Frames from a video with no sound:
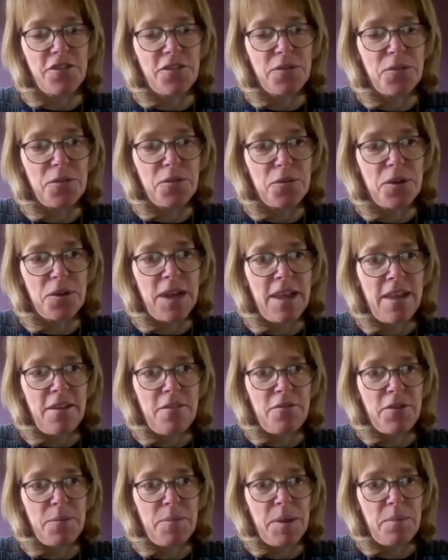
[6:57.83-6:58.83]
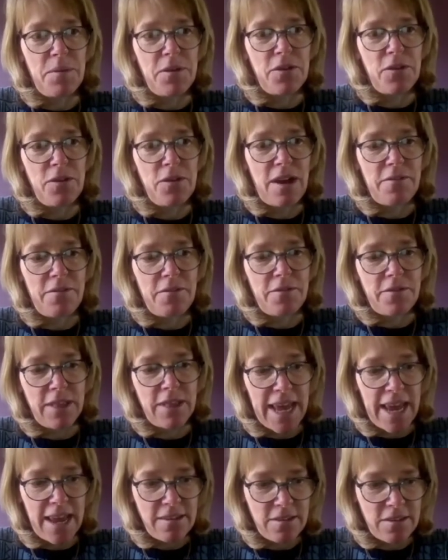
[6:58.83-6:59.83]
So for people who have
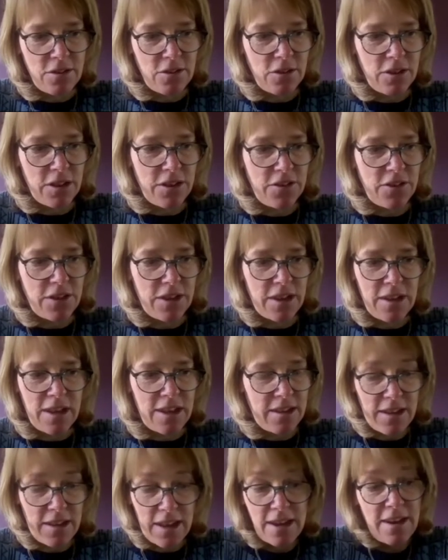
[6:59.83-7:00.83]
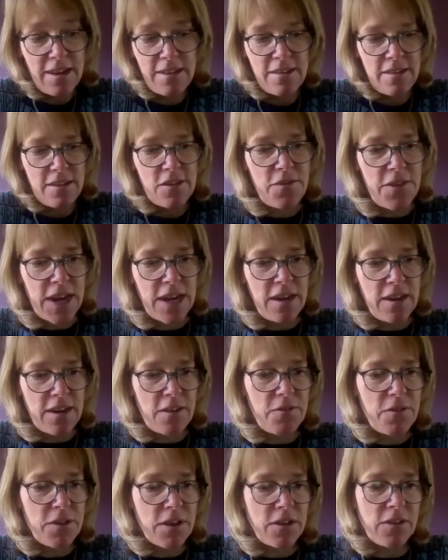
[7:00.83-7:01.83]
less knowledge, it, it is it's very
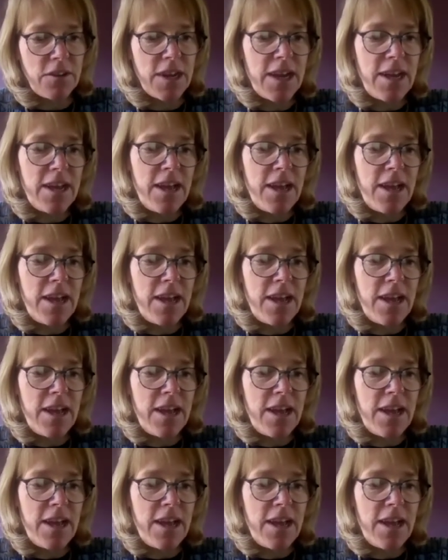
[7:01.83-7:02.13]
difficult.